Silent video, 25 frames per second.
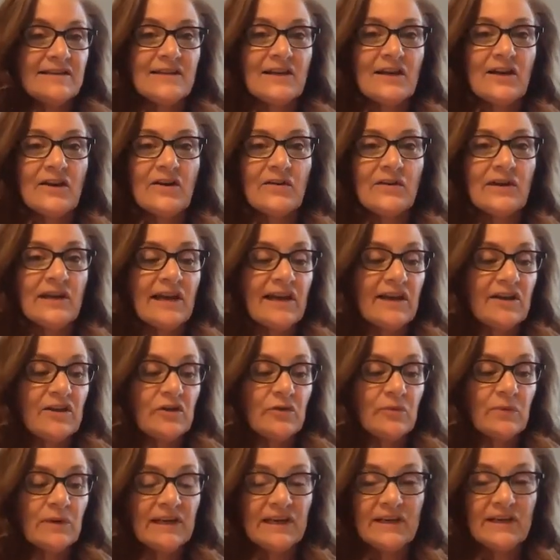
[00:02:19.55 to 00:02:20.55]
Okay, you
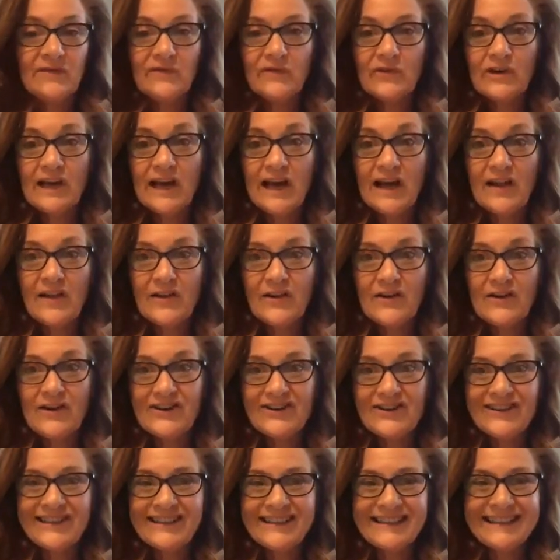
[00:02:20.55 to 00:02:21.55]
ready for
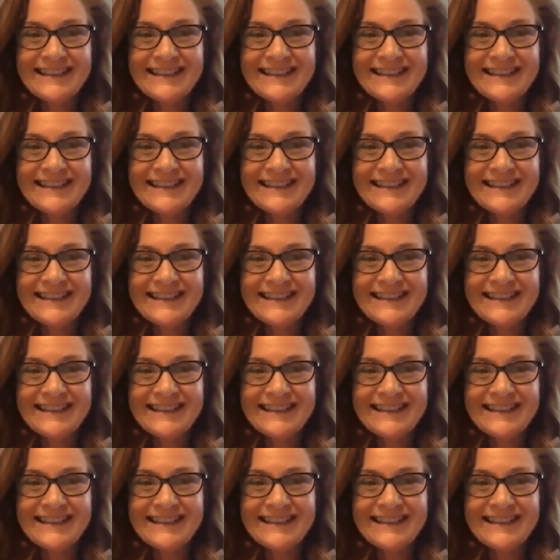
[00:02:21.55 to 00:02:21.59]
color?